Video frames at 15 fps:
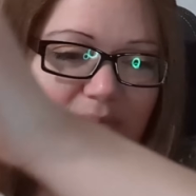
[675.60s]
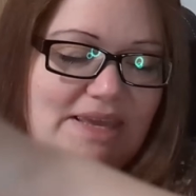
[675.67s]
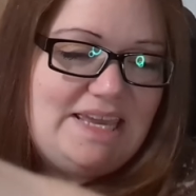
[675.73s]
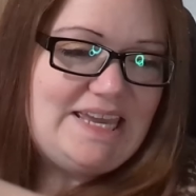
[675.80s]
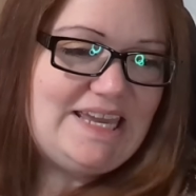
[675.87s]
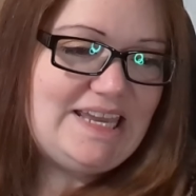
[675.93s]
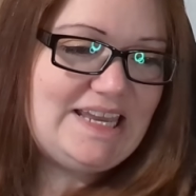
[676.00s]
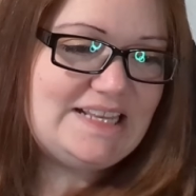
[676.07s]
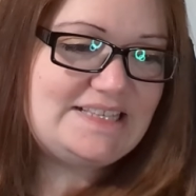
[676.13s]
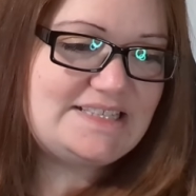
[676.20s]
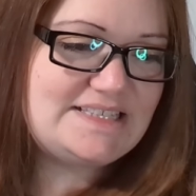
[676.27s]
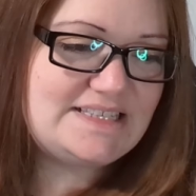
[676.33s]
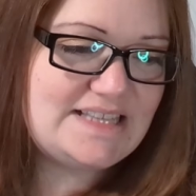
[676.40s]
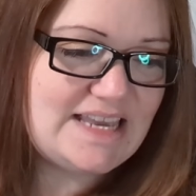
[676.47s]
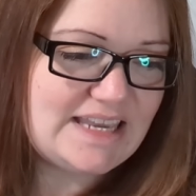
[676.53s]
me
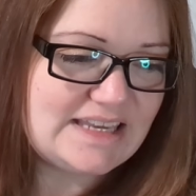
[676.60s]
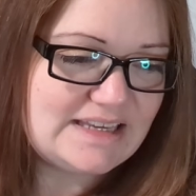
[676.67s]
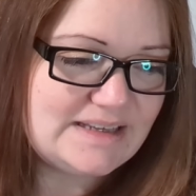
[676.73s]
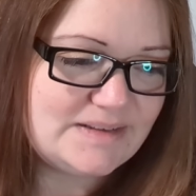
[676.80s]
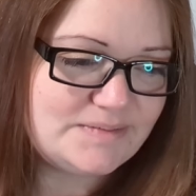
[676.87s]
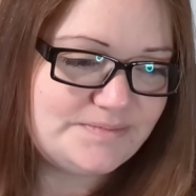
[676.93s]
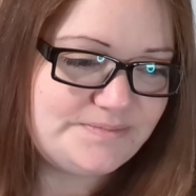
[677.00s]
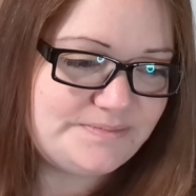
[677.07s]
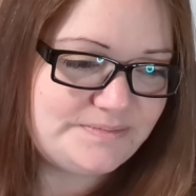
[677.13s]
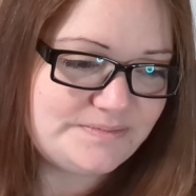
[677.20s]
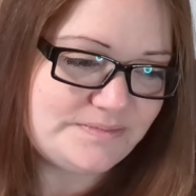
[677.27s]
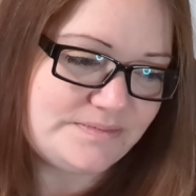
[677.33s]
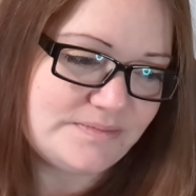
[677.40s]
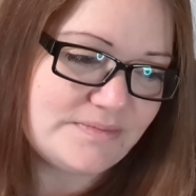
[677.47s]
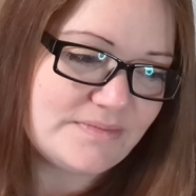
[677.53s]
it's like a
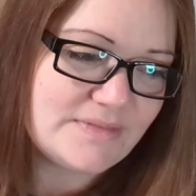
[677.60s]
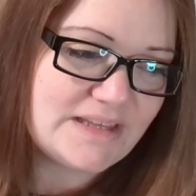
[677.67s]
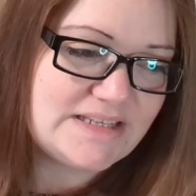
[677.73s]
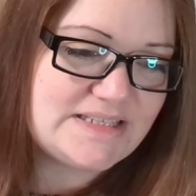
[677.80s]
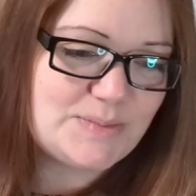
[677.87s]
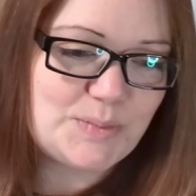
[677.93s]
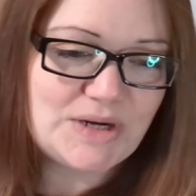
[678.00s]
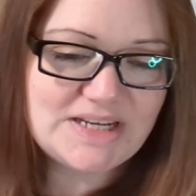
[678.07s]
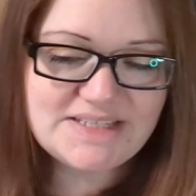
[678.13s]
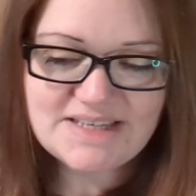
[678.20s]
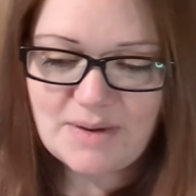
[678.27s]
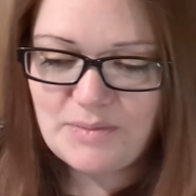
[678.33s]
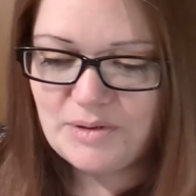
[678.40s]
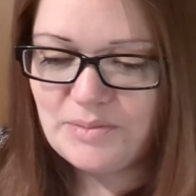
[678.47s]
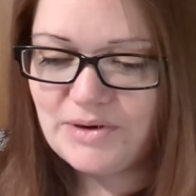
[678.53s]
spring
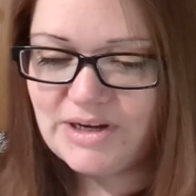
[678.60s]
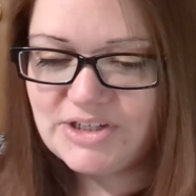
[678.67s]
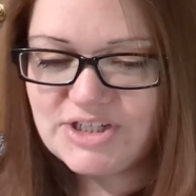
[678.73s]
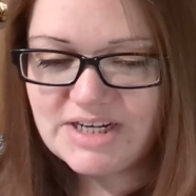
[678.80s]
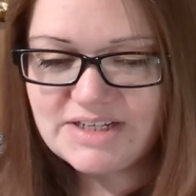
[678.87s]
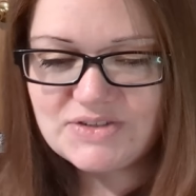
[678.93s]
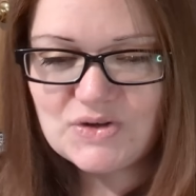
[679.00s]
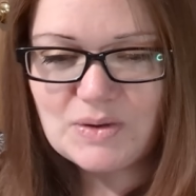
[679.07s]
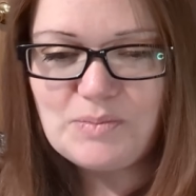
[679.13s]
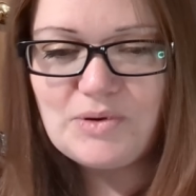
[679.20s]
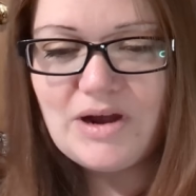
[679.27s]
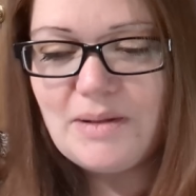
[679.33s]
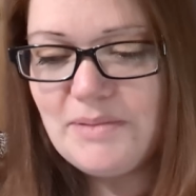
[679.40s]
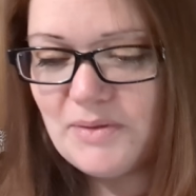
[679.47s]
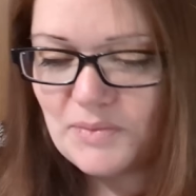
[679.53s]
summer project, so I
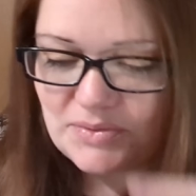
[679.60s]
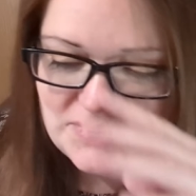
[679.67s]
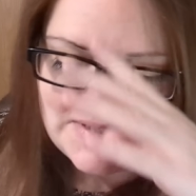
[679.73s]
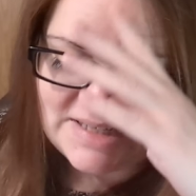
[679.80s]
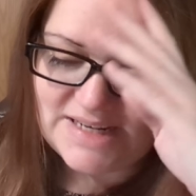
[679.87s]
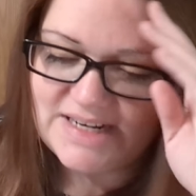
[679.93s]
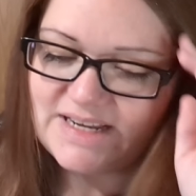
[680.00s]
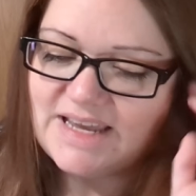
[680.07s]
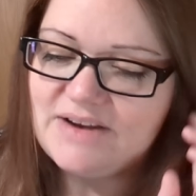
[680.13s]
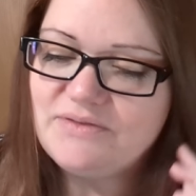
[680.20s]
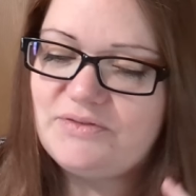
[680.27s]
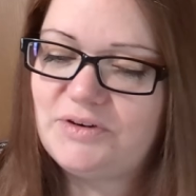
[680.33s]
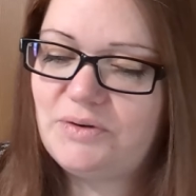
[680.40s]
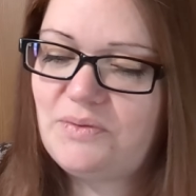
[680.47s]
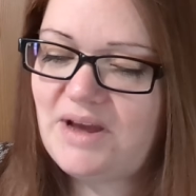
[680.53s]
probably won't see it again
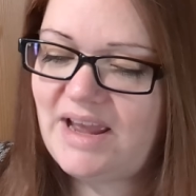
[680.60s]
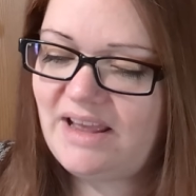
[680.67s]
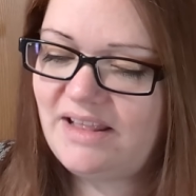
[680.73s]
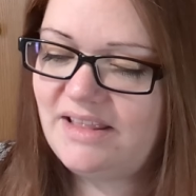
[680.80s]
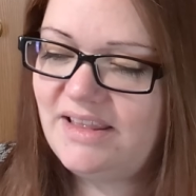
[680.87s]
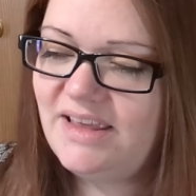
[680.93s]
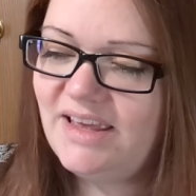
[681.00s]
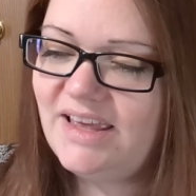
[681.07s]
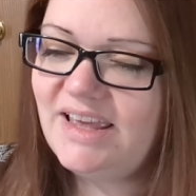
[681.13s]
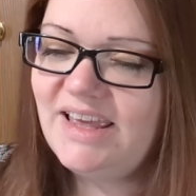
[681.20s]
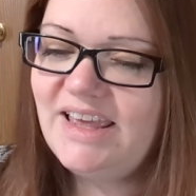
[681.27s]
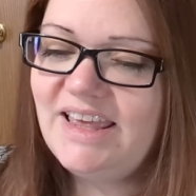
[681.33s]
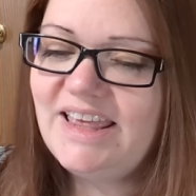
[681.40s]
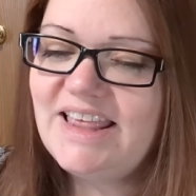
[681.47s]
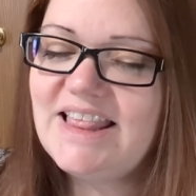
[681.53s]
for a while.
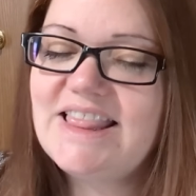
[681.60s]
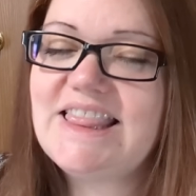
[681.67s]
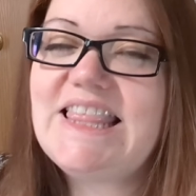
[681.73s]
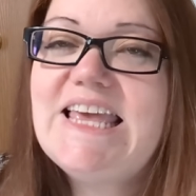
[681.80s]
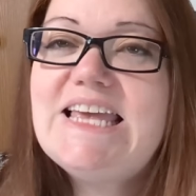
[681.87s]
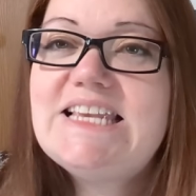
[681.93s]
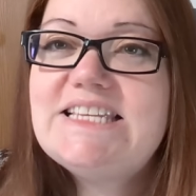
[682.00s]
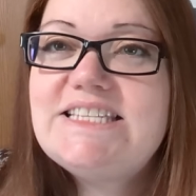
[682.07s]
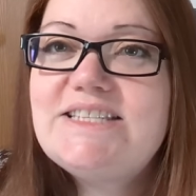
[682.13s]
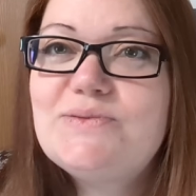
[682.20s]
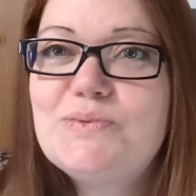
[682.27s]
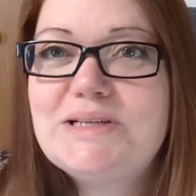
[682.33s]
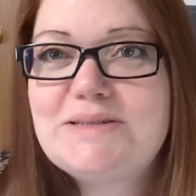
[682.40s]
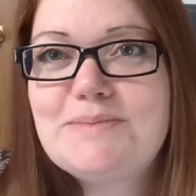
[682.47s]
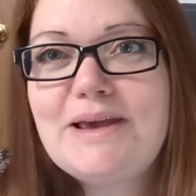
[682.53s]
This
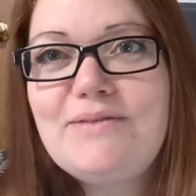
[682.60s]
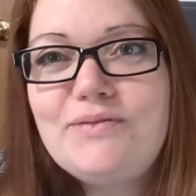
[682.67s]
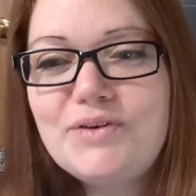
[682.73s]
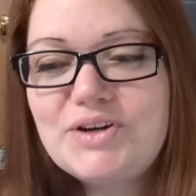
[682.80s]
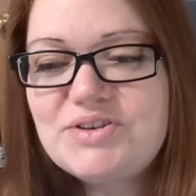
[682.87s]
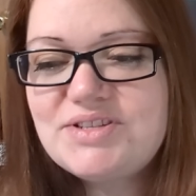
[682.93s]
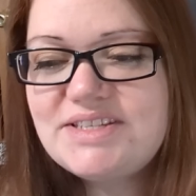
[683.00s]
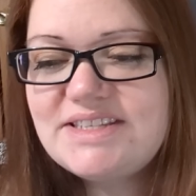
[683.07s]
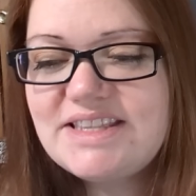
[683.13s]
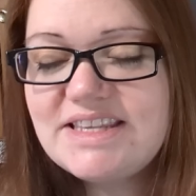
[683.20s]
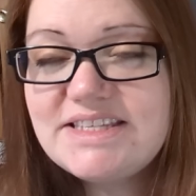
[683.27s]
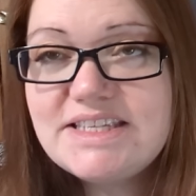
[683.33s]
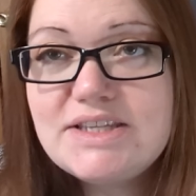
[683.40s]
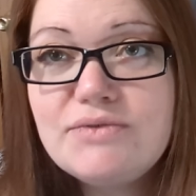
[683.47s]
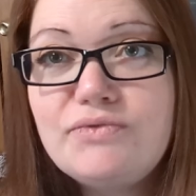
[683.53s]
is the